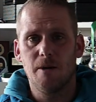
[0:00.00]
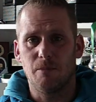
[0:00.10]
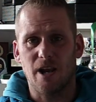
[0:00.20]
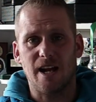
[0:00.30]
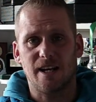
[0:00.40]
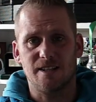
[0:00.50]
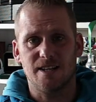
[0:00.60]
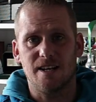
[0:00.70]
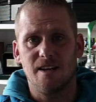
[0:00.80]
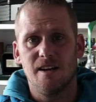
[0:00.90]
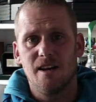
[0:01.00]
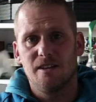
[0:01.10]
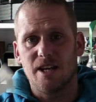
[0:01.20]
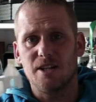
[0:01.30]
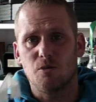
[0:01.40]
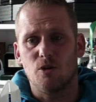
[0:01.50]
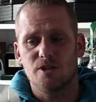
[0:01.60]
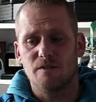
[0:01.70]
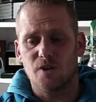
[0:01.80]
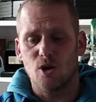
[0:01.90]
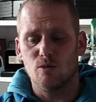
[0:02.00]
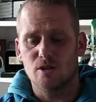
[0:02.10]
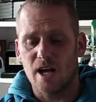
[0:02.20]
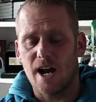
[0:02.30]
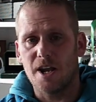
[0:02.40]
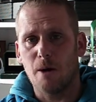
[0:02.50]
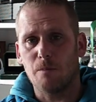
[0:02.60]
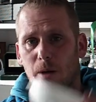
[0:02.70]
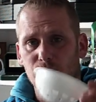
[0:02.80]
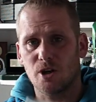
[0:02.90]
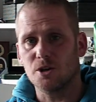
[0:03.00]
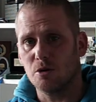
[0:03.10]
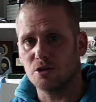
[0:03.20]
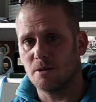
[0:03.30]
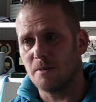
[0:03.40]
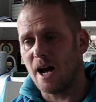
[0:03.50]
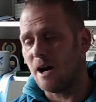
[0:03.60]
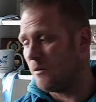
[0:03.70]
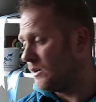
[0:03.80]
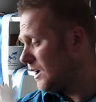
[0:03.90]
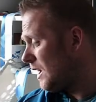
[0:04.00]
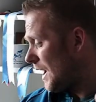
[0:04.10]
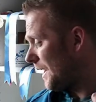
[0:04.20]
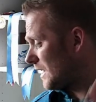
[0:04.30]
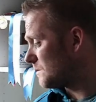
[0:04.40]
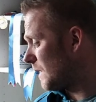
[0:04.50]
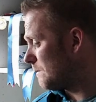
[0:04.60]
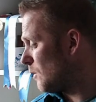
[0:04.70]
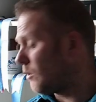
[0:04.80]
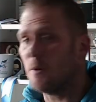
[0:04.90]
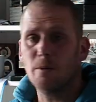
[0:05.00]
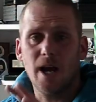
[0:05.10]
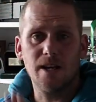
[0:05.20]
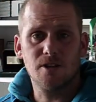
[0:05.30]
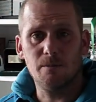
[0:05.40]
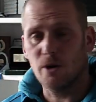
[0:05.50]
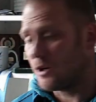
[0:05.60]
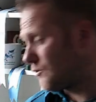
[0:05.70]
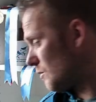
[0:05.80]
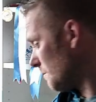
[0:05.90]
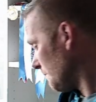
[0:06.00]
But like I said, these are ones I've used and I'm, I'm still using them now and I'll explain more when we get into the bird room.